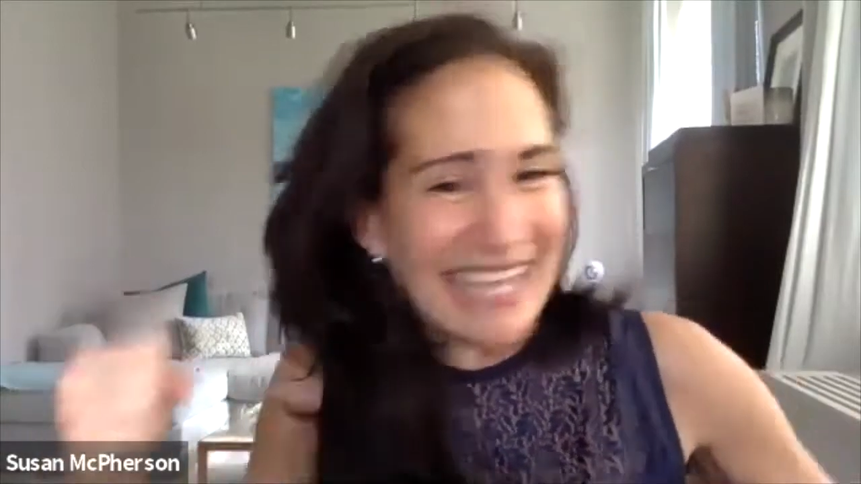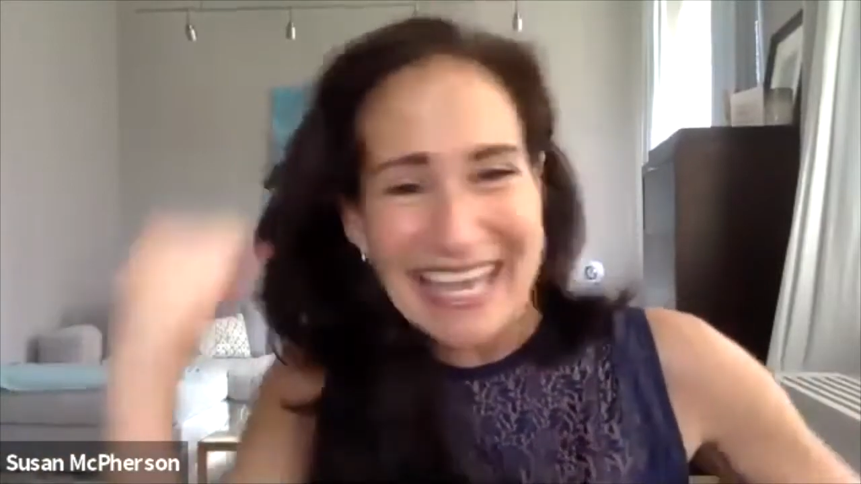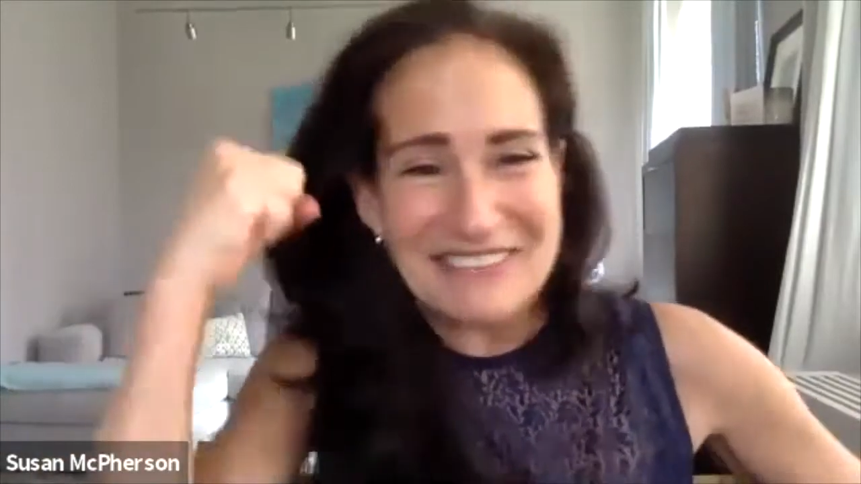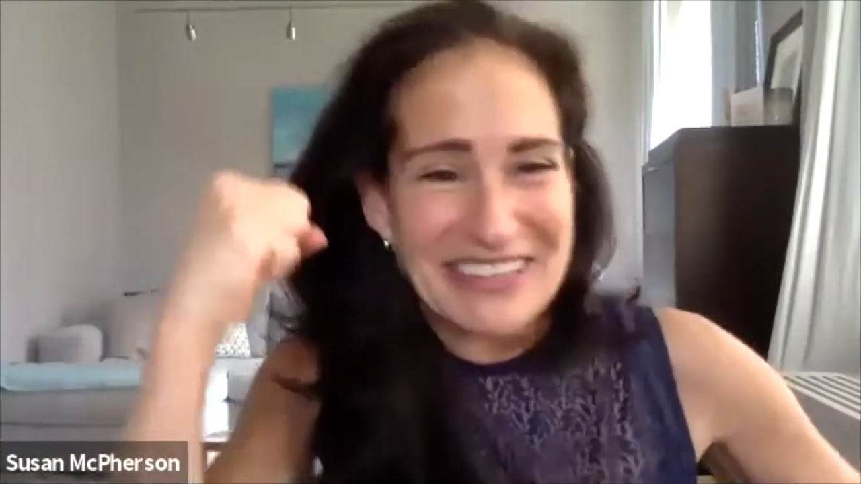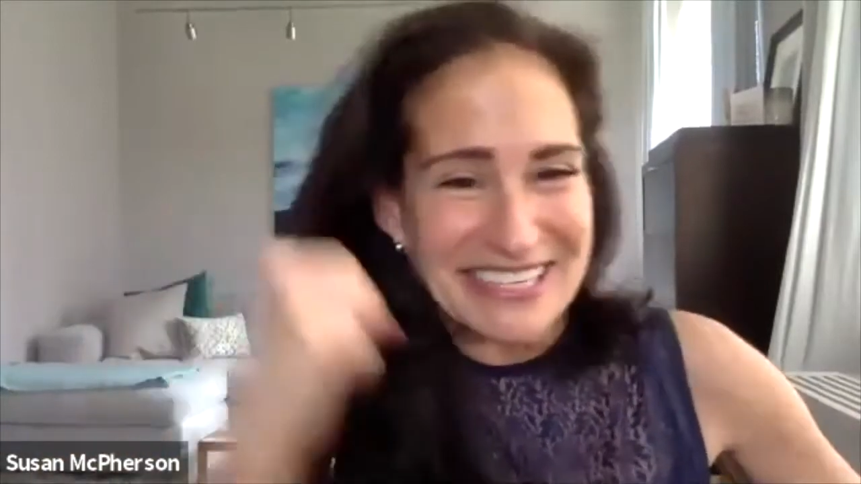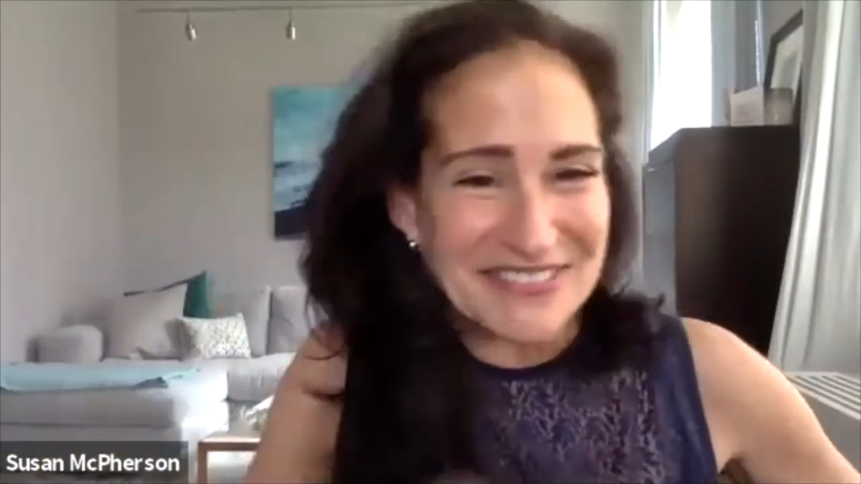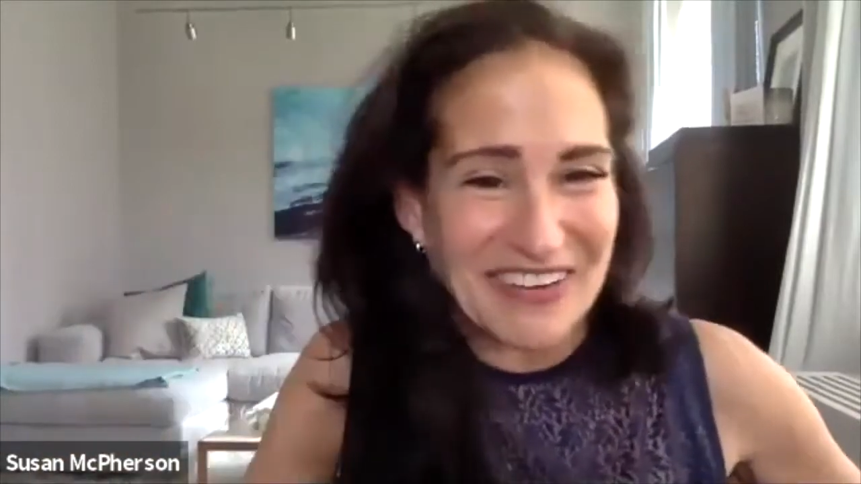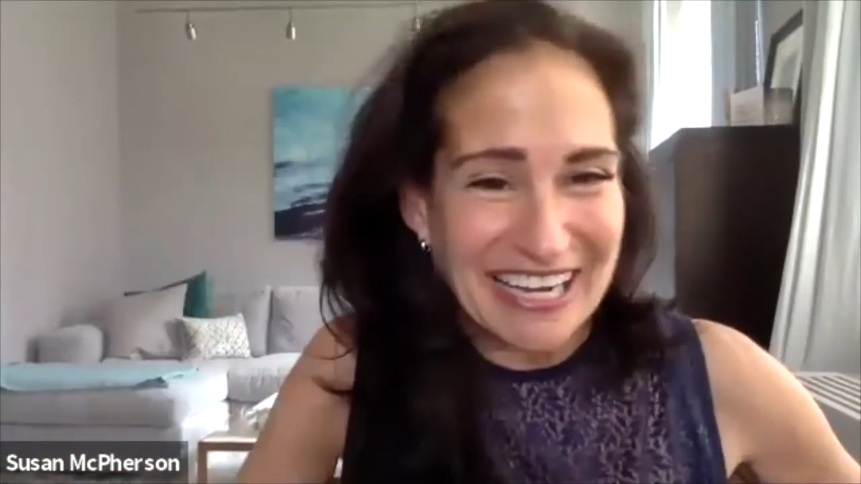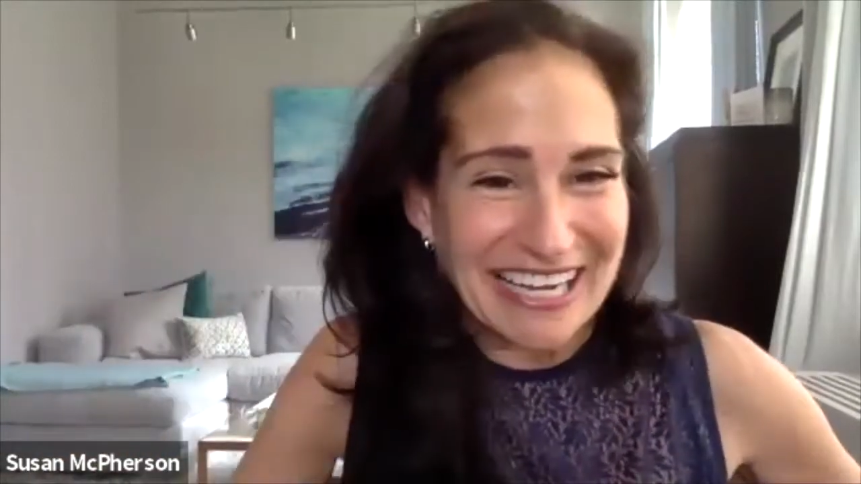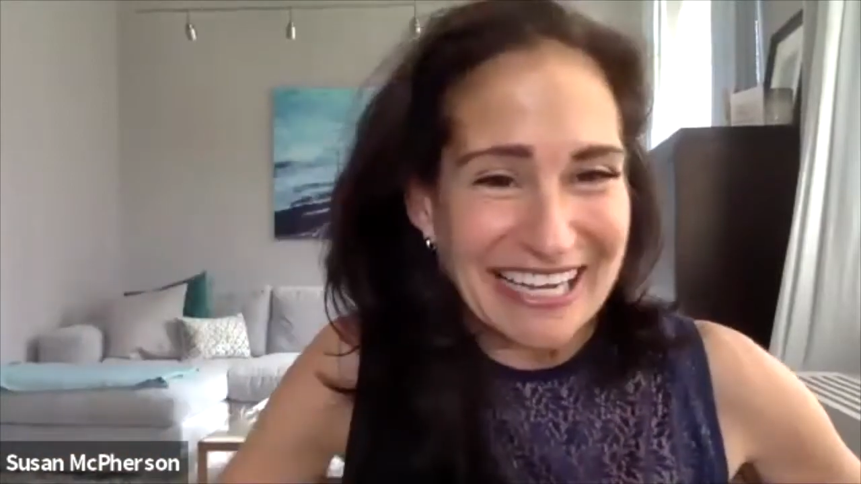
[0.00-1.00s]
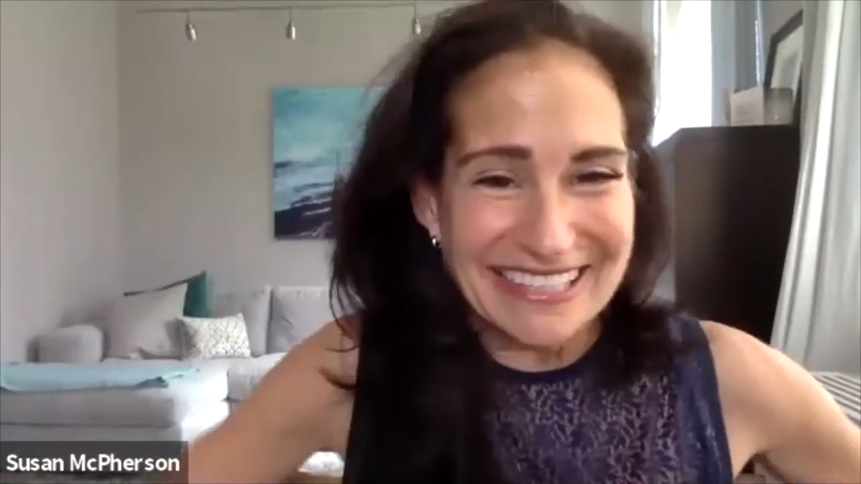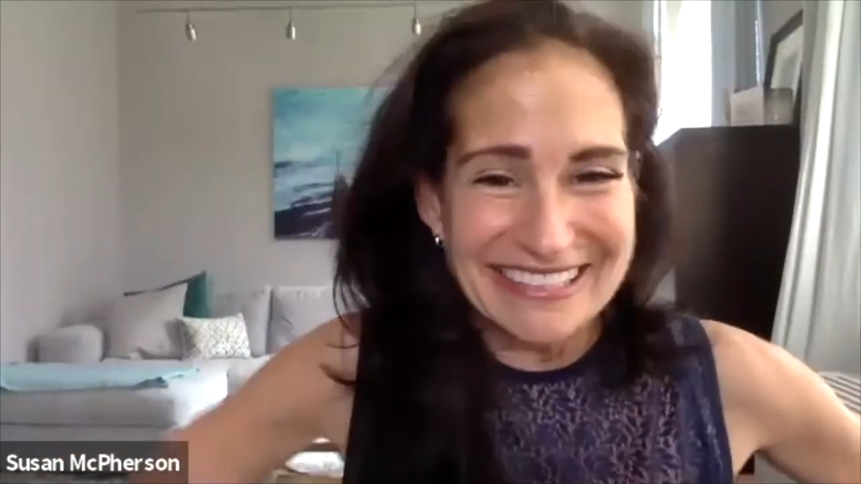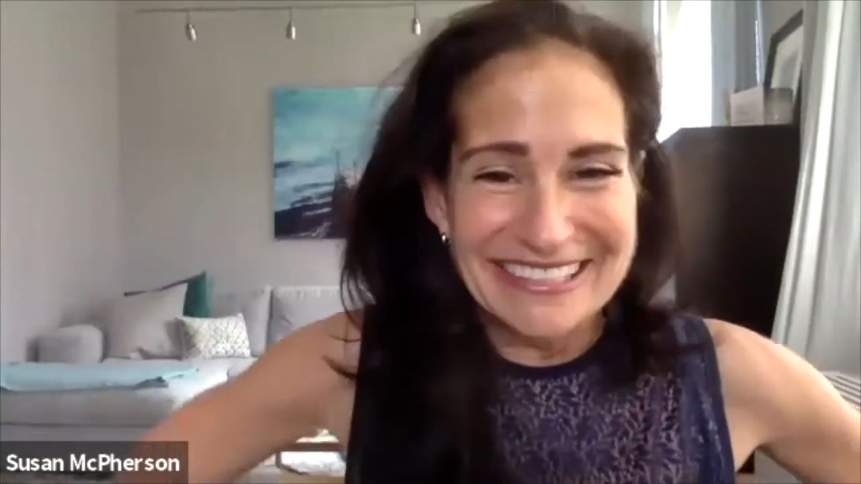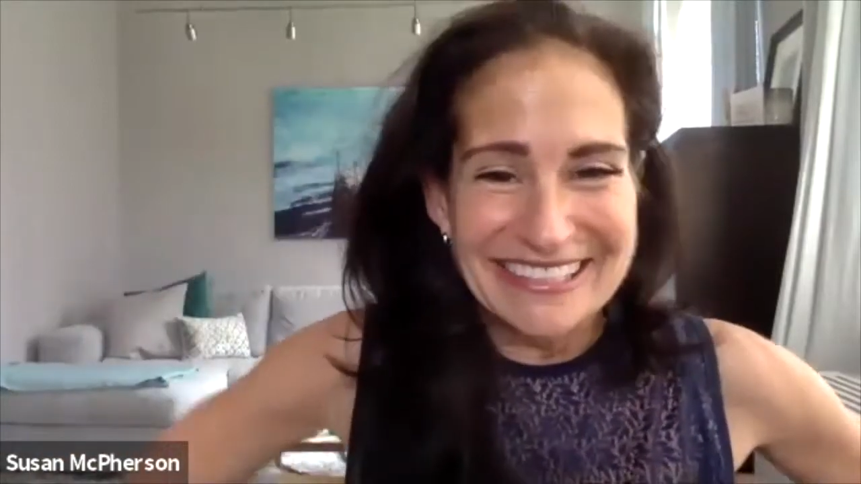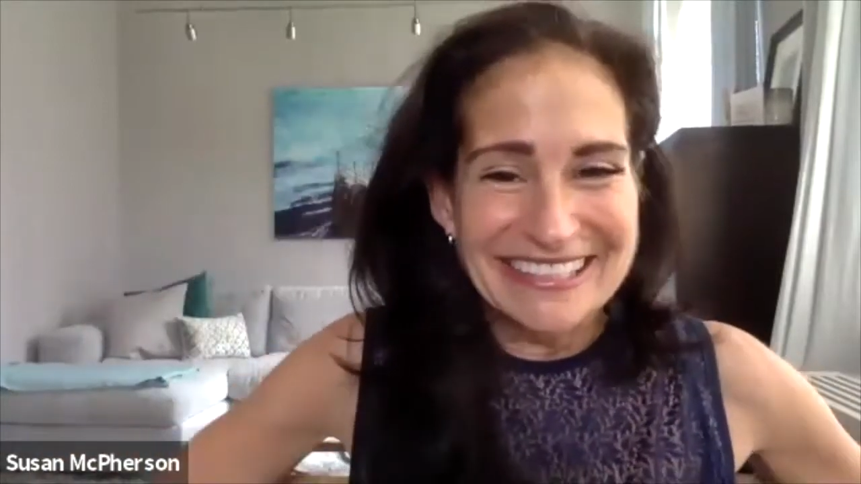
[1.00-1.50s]
everything's fine,
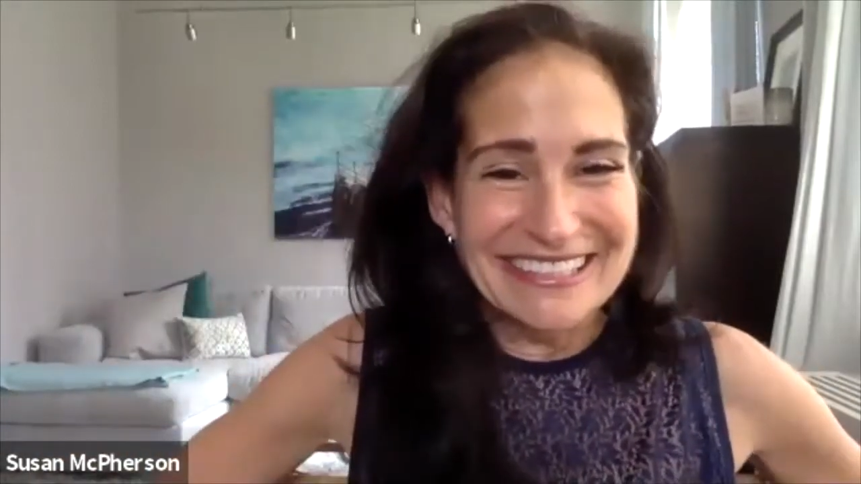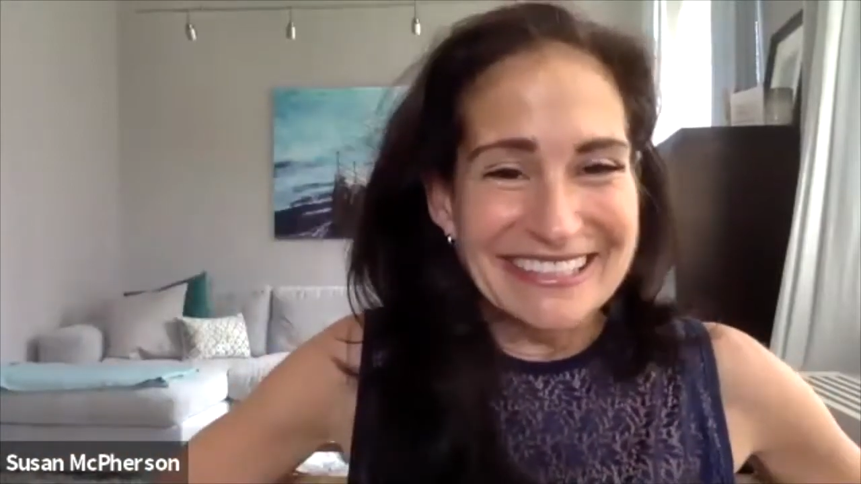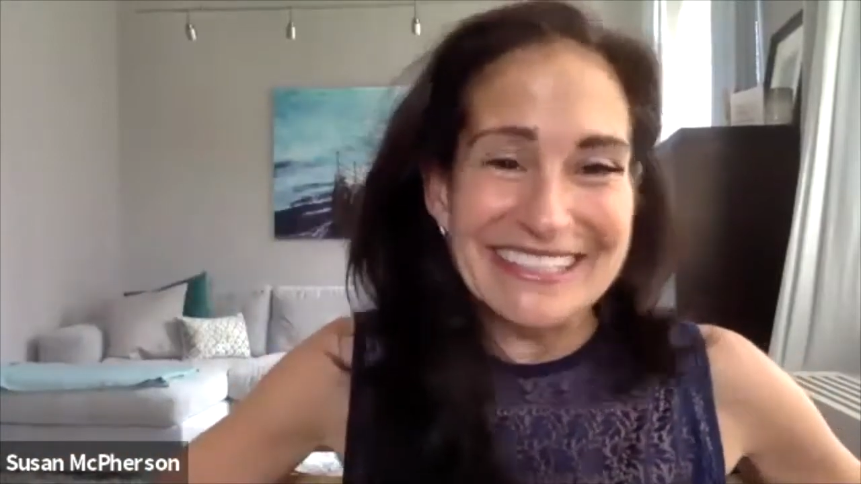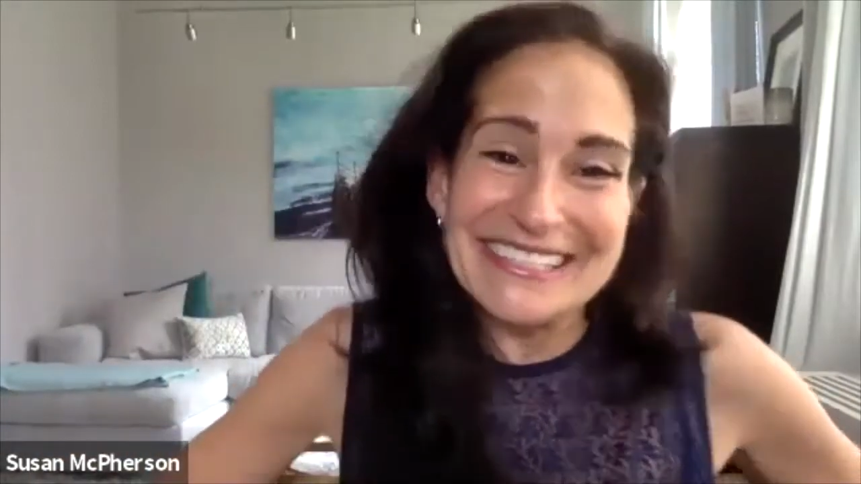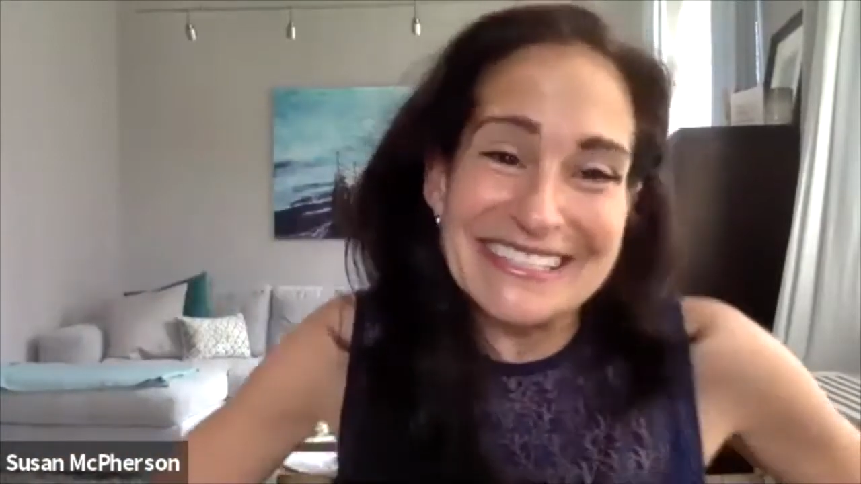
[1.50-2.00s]
because